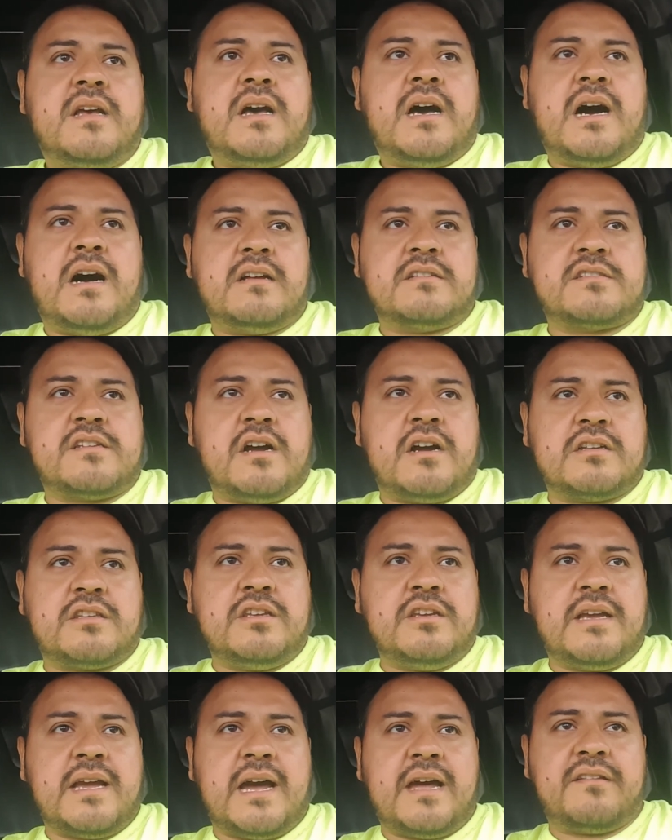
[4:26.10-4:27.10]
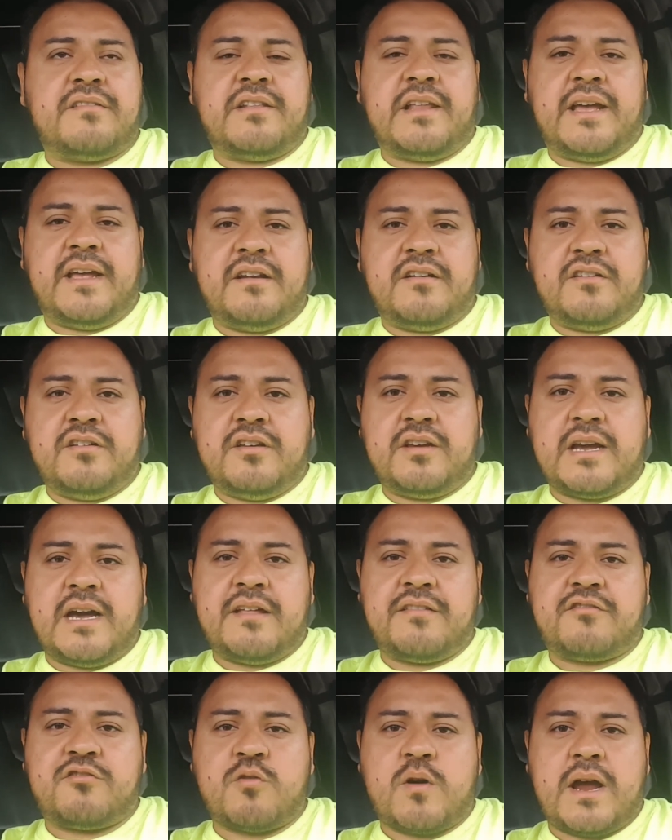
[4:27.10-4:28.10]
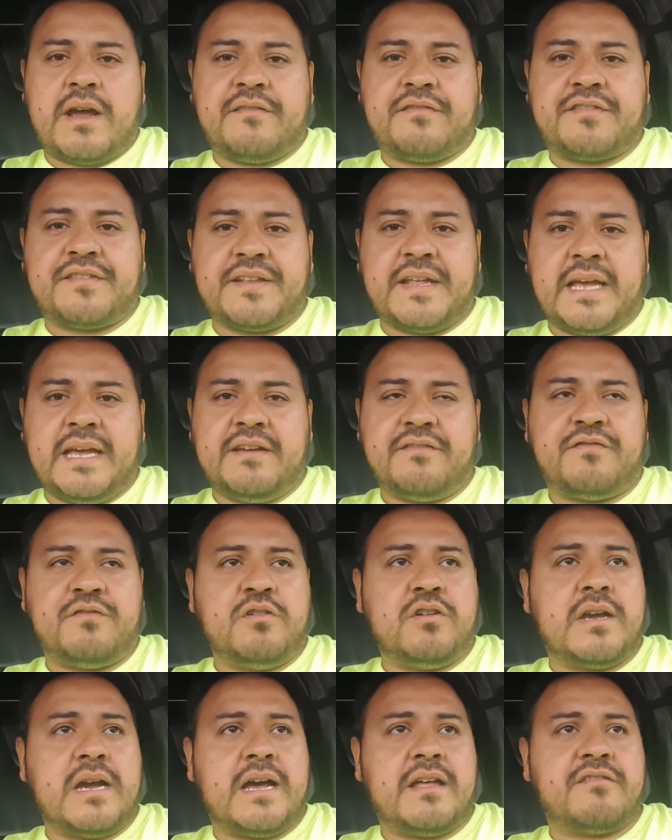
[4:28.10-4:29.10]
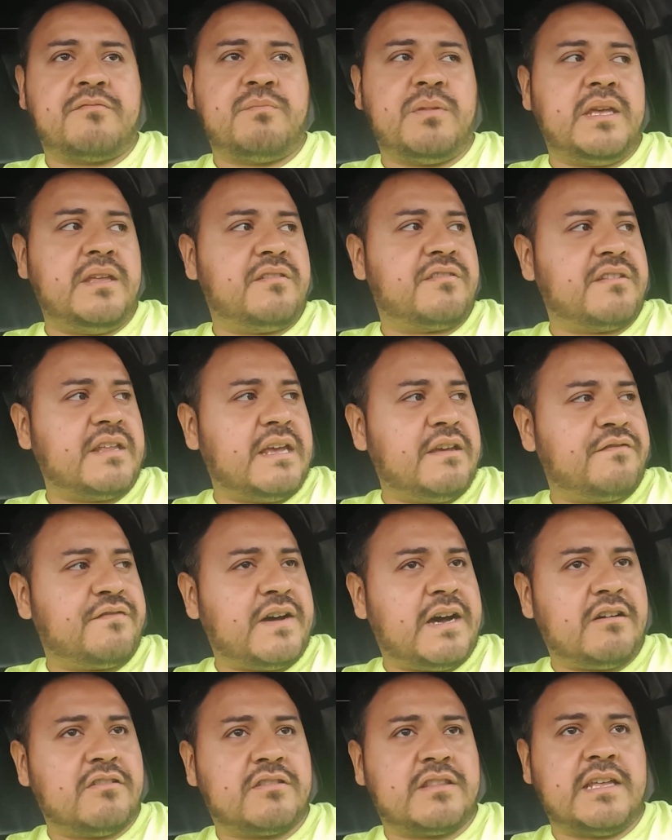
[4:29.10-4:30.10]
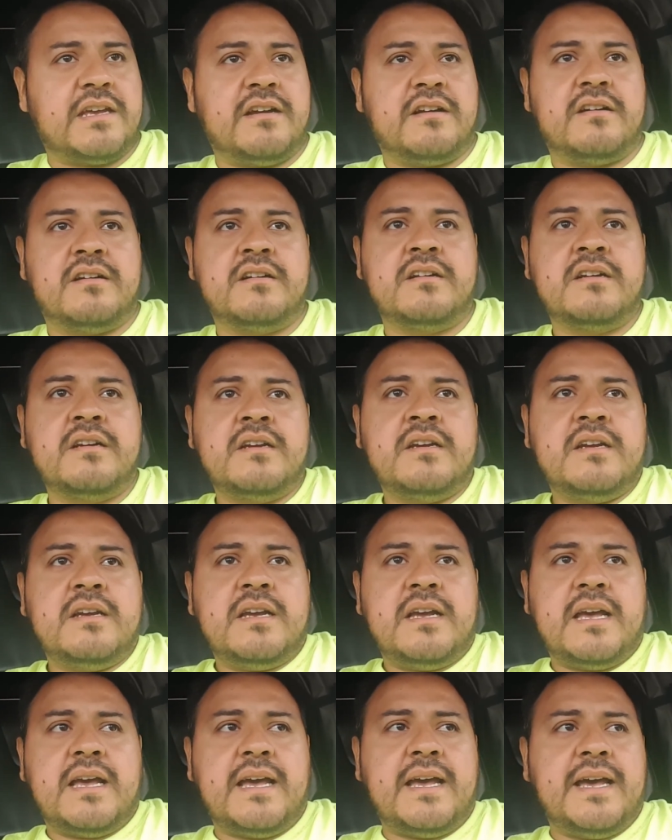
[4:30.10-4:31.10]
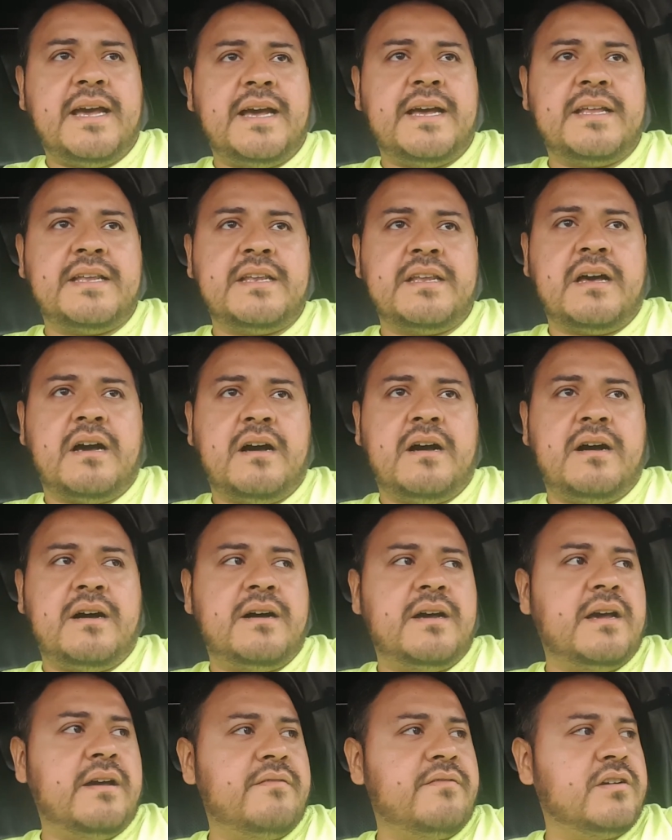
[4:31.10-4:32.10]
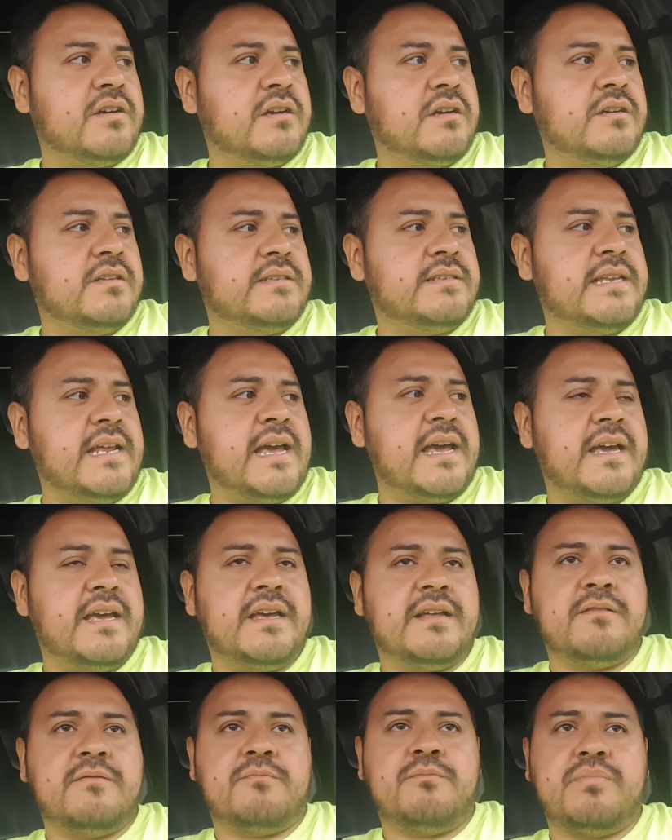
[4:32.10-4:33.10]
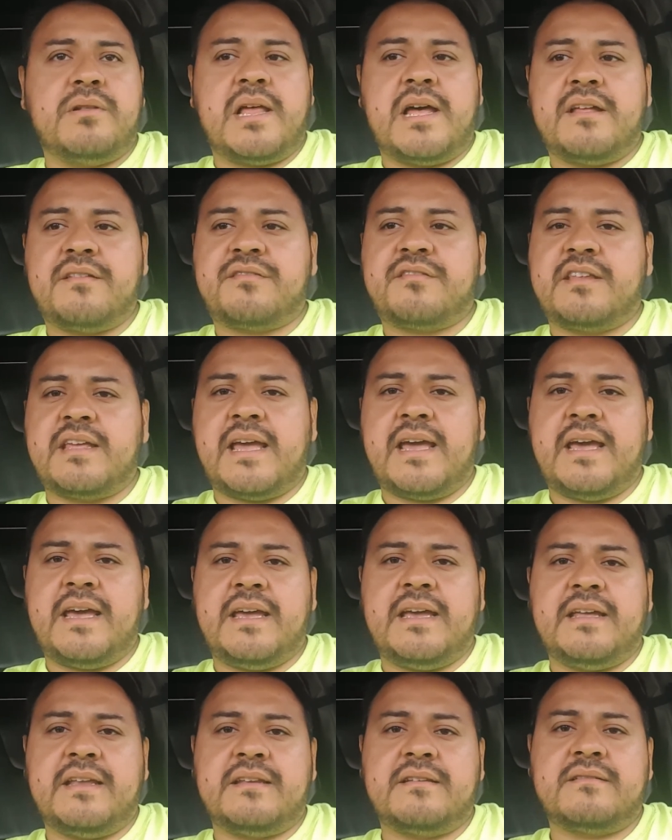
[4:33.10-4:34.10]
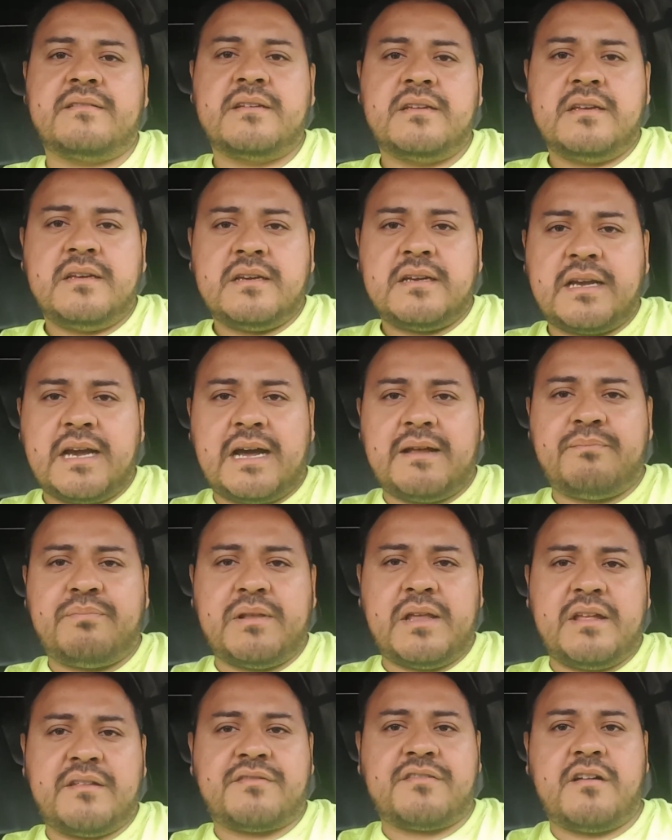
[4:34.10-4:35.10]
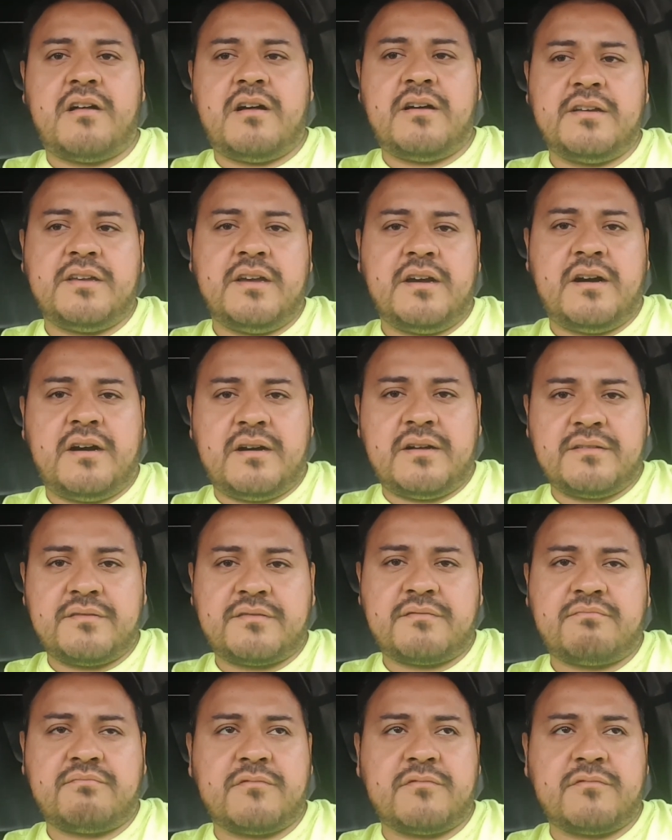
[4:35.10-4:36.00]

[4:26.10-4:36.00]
I'll talk to you guys later. You guys drive safe, you guys be safe out there, and have a good day and blessed day, and God bless all y'all.